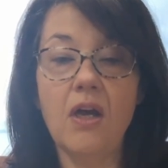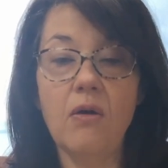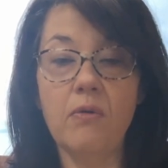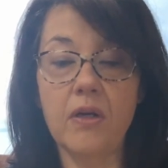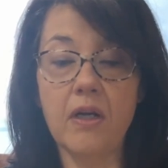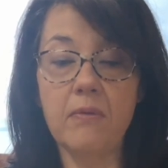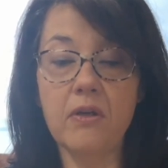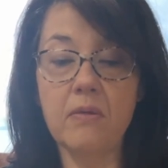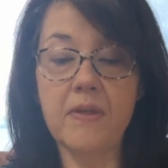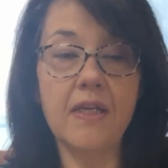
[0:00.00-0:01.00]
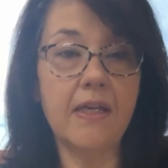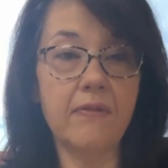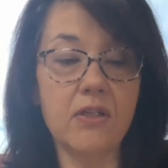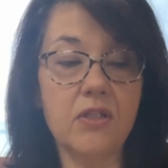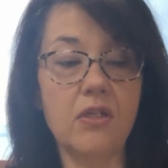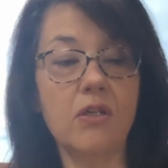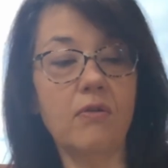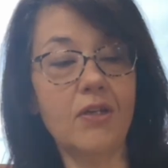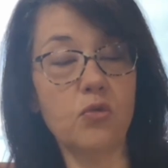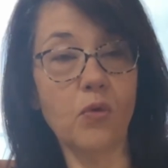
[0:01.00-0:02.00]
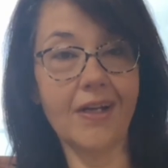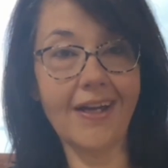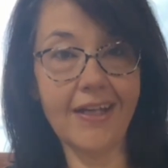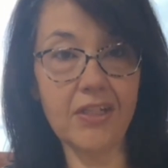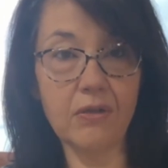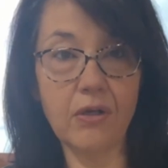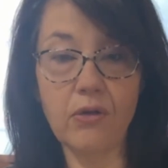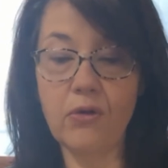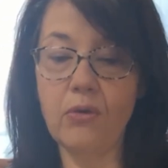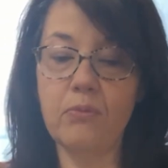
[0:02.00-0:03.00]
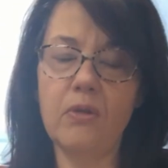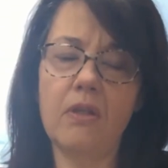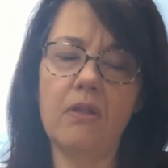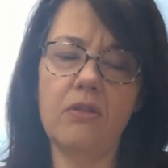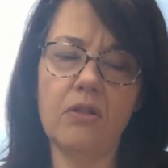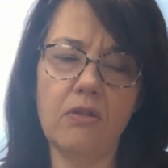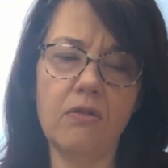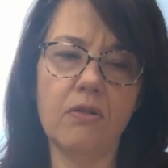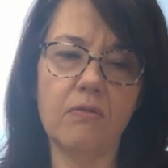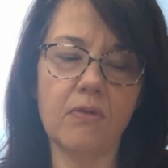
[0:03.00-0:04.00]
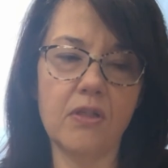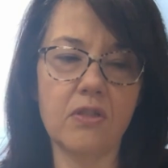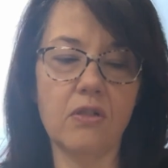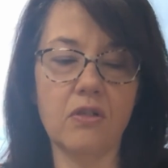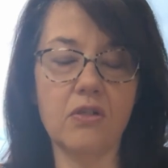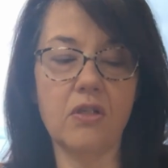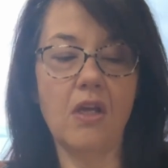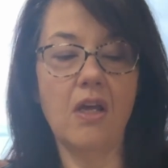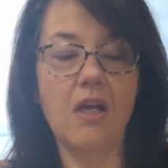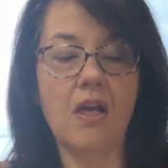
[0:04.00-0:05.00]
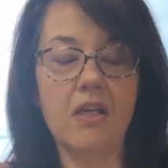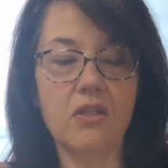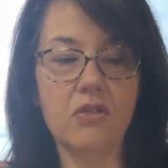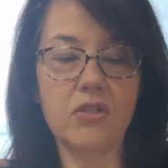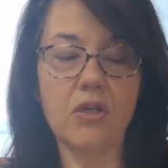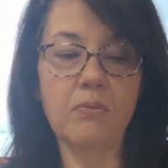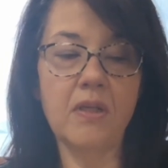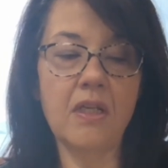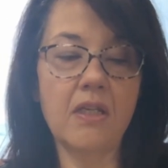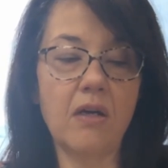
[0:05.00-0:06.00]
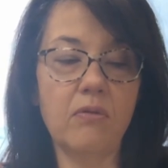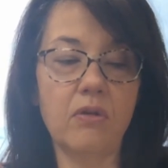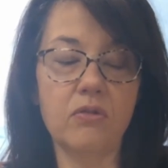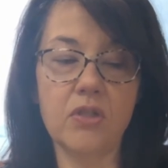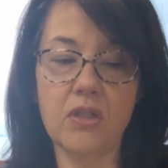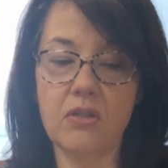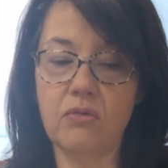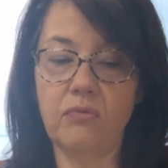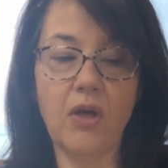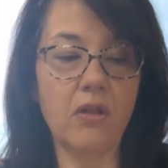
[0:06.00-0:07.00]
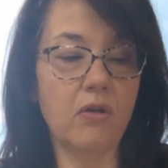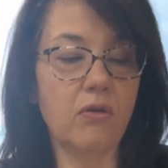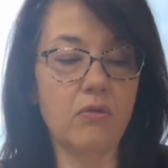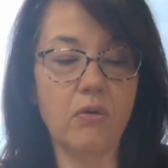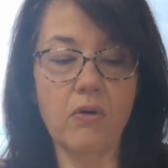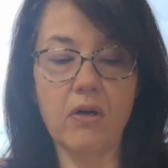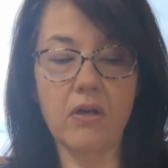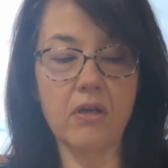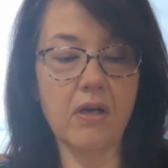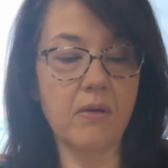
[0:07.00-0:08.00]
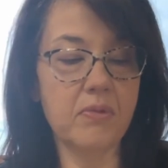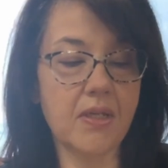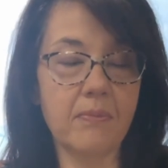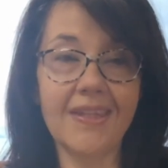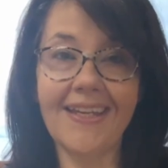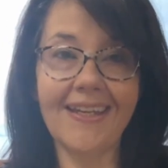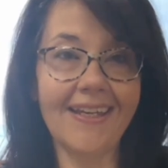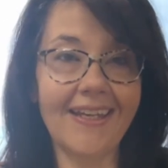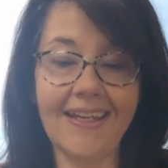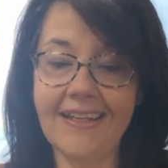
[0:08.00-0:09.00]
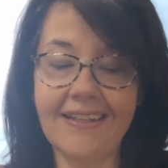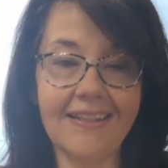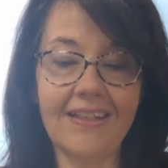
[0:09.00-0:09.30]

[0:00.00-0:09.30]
What I'm going to be giving to you is what I do at home. Do your research. There's so many that will just follow something, and